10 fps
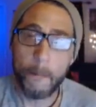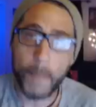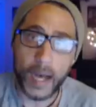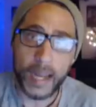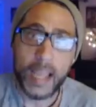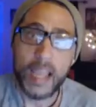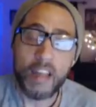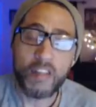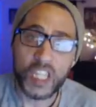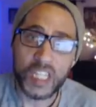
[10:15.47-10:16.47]
But
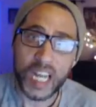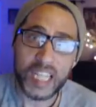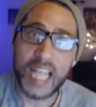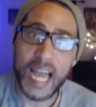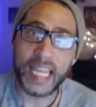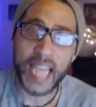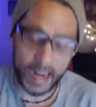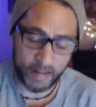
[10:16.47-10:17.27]
if she does that again,